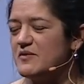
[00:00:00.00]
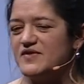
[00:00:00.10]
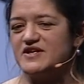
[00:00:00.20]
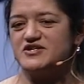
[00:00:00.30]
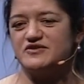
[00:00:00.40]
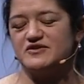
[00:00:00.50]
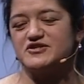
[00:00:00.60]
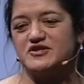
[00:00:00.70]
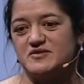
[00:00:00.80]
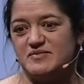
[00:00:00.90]
what they should or
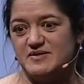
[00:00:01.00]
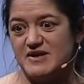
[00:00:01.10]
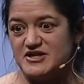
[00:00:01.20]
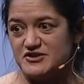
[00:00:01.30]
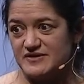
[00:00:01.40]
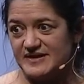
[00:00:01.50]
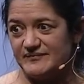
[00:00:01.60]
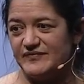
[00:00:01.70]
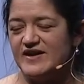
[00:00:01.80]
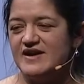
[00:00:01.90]
shouldn't be measuring.